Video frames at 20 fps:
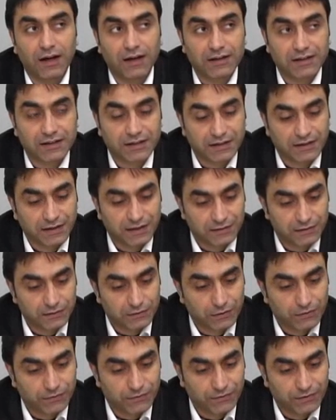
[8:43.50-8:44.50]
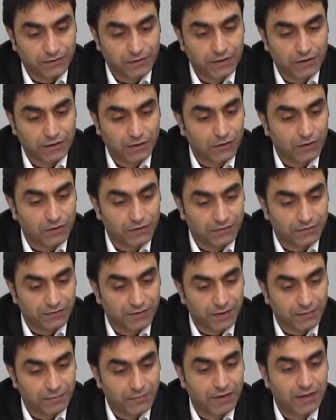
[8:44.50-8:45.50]
sustain
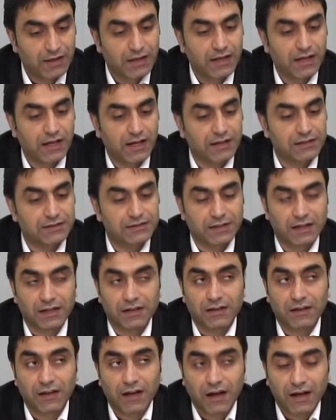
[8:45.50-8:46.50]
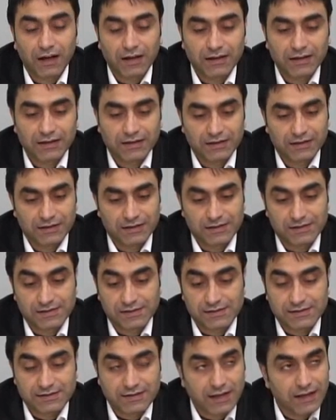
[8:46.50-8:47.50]
all of them, nourishing all of them.
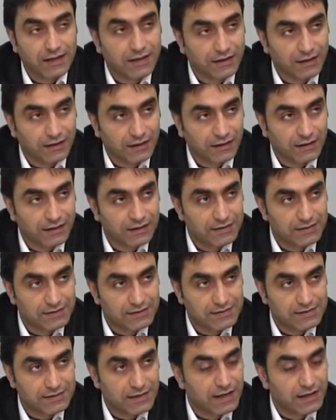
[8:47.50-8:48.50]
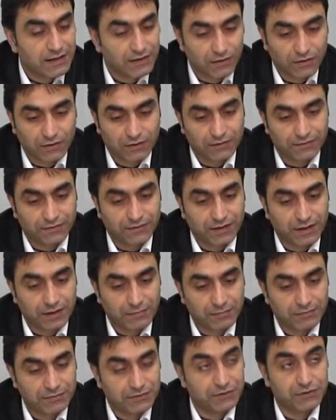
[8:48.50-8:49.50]
You should believe
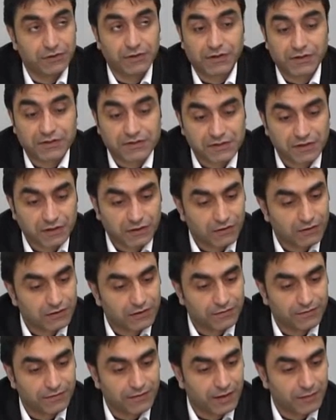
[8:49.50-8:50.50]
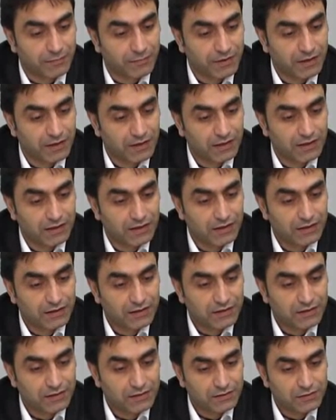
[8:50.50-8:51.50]
like this. And this is the pure
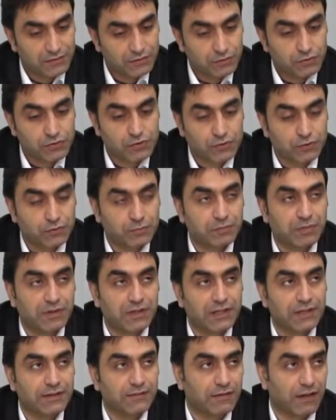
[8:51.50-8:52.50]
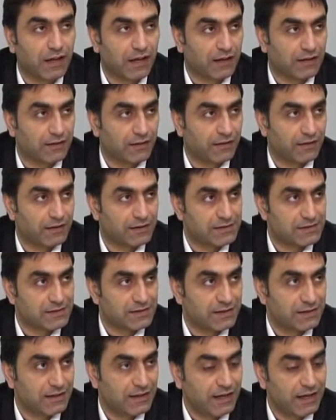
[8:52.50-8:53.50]
religion, that there is
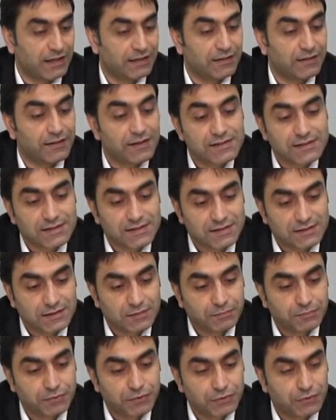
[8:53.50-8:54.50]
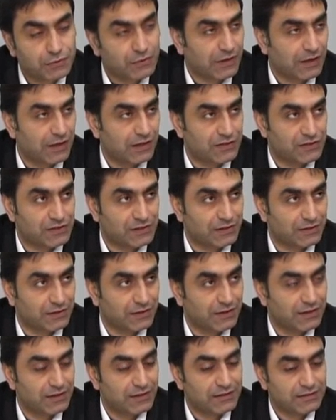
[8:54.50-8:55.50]
only one God who owns
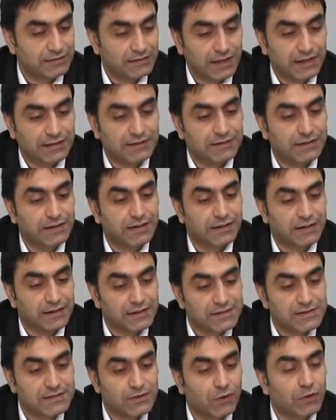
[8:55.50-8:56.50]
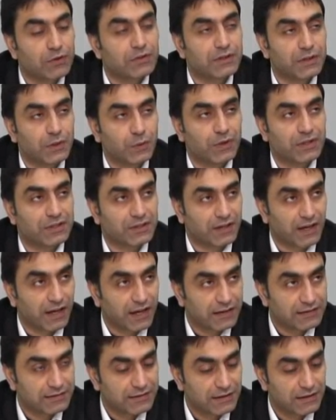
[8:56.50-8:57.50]
everything, who
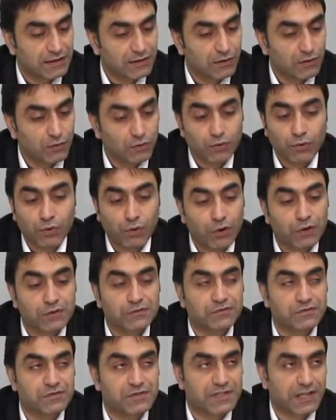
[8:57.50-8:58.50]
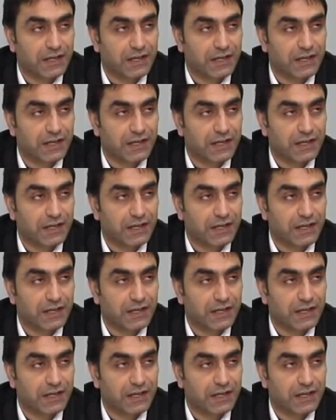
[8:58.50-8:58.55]
created everything,